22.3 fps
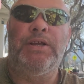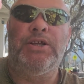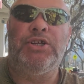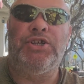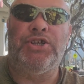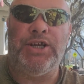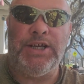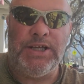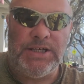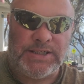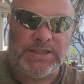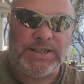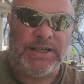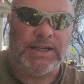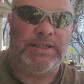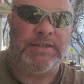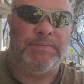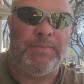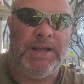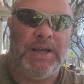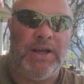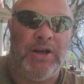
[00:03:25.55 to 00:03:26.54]
She's
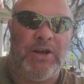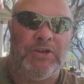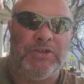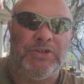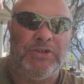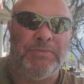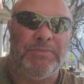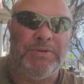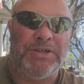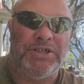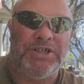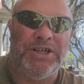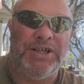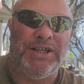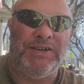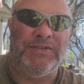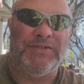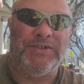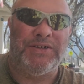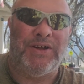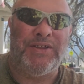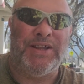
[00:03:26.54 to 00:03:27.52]
6B also, but she
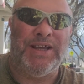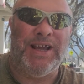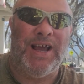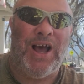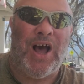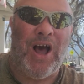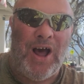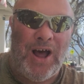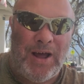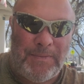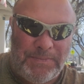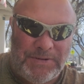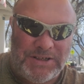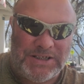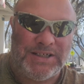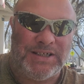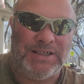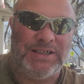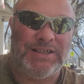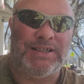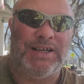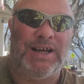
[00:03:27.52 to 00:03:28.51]
lives on the
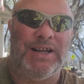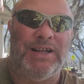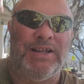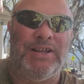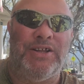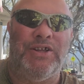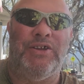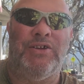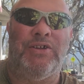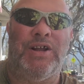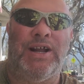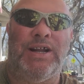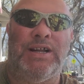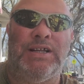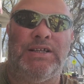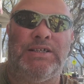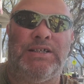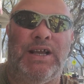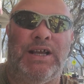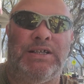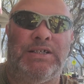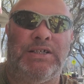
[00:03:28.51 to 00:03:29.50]
opposite side of the United
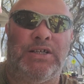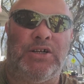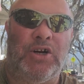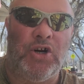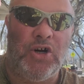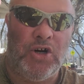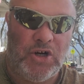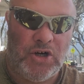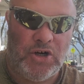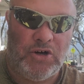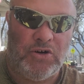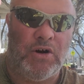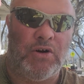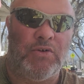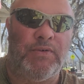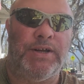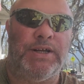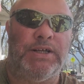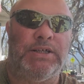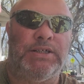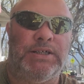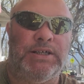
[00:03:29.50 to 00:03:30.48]
States, and her
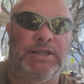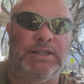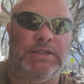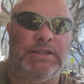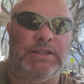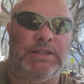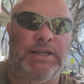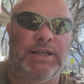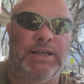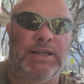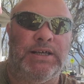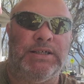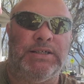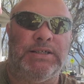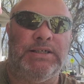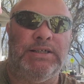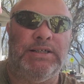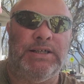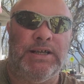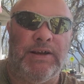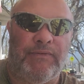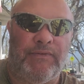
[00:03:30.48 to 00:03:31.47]
growing season is
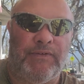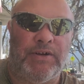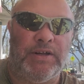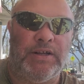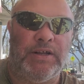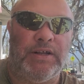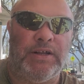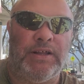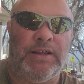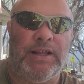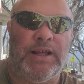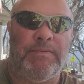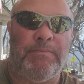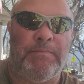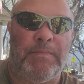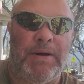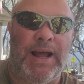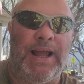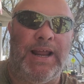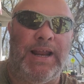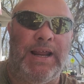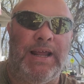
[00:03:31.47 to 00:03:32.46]
different than
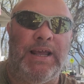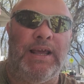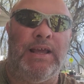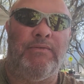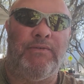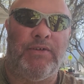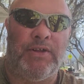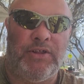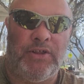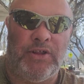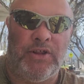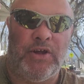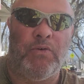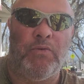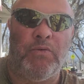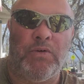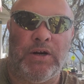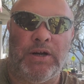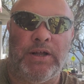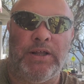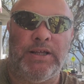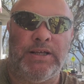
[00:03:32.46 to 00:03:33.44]
mine, even though
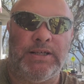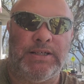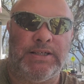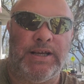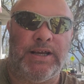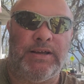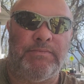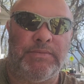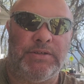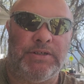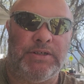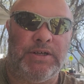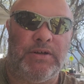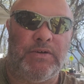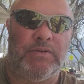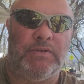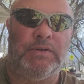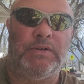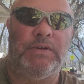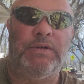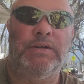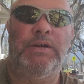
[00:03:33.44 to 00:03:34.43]
we're in the same
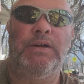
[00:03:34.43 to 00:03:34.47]
zone.